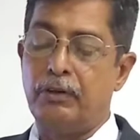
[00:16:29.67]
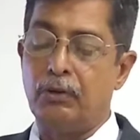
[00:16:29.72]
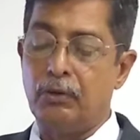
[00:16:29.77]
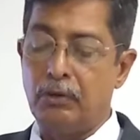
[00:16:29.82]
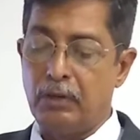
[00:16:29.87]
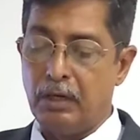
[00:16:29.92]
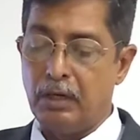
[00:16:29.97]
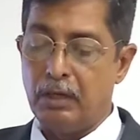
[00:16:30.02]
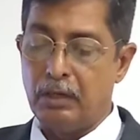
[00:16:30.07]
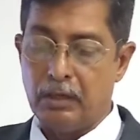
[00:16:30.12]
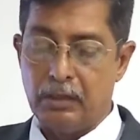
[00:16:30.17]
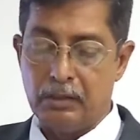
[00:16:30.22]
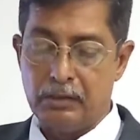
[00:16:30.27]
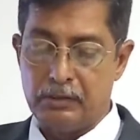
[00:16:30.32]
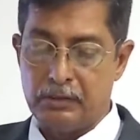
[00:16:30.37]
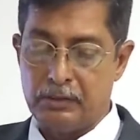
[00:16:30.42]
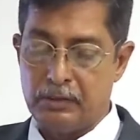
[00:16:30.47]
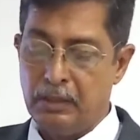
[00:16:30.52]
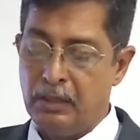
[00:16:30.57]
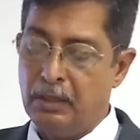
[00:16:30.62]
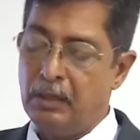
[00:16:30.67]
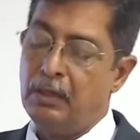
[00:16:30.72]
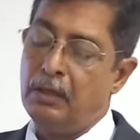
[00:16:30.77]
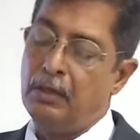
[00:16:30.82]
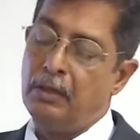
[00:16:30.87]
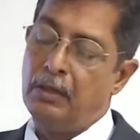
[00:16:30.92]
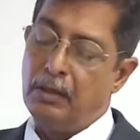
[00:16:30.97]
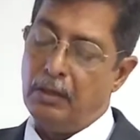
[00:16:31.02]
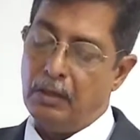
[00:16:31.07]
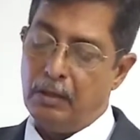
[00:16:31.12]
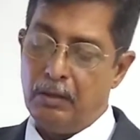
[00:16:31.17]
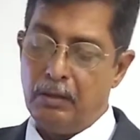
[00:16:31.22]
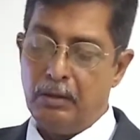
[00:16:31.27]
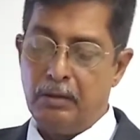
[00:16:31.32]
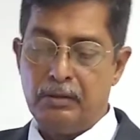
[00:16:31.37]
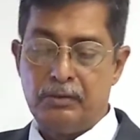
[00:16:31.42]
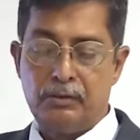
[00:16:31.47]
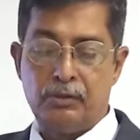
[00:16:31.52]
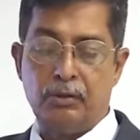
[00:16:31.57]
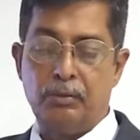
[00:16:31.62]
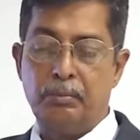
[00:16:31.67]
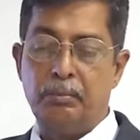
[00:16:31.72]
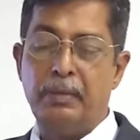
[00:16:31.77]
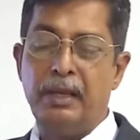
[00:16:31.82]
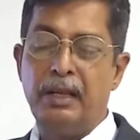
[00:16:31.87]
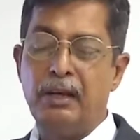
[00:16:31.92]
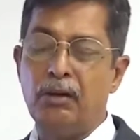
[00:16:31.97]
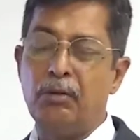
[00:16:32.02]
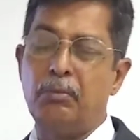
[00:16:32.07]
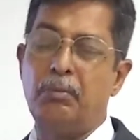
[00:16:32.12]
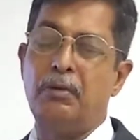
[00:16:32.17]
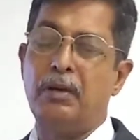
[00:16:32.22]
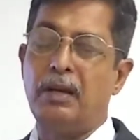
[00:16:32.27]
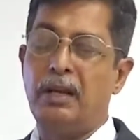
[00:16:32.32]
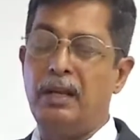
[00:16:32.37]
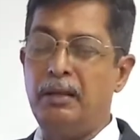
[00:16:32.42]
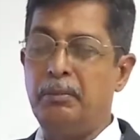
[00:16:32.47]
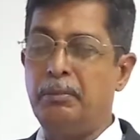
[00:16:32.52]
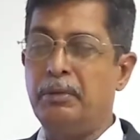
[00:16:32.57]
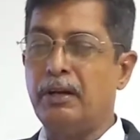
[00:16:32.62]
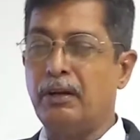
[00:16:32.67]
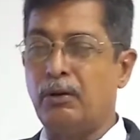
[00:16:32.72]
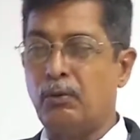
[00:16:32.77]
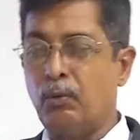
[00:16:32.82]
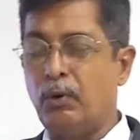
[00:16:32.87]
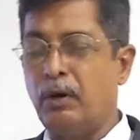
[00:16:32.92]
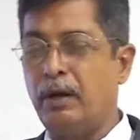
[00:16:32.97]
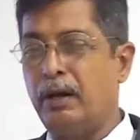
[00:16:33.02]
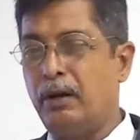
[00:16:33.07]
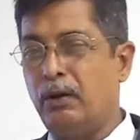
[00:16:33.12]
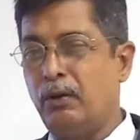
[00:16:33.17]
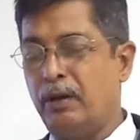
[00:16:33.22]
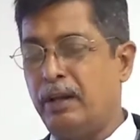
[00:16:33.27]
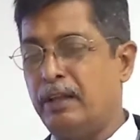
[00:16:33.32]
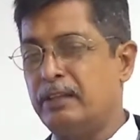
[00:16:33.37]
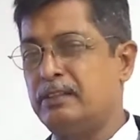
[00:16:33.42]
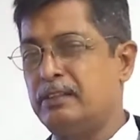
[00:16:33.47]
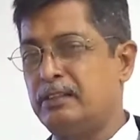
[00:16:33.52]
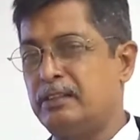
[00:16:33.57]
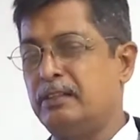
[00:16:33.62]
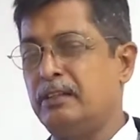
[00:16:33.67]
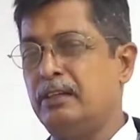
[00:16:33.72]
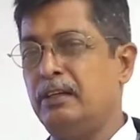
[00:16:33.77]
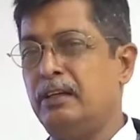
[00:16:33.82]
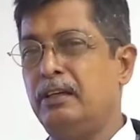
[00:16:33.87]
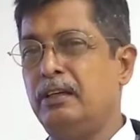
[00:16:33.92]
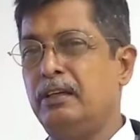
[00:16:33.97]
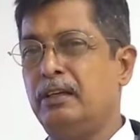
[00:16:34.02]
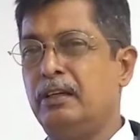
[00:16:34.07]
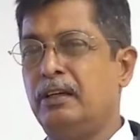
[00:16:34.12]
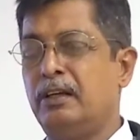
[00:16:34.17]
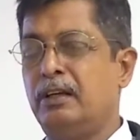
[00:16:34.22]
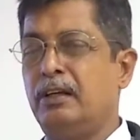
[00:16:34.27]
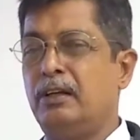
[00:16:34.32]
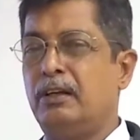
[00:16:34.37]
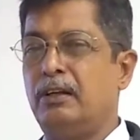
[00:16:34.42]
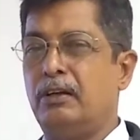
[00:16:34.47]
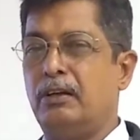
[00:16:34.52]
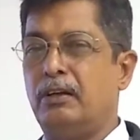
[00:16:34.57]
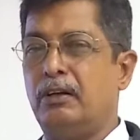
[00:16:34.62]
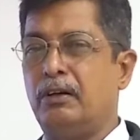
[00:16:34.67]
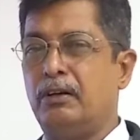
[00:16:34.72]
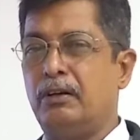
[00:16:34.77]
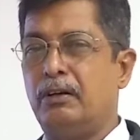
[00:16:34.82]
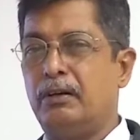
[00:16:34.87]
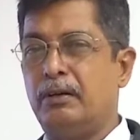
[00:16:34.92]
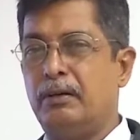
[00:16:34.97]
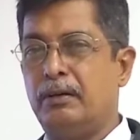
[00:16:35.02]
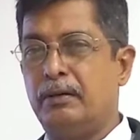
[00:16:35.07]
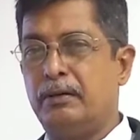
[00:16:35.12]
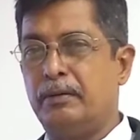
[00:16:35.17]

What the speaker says: Another point that we need to understand and take care of in the piping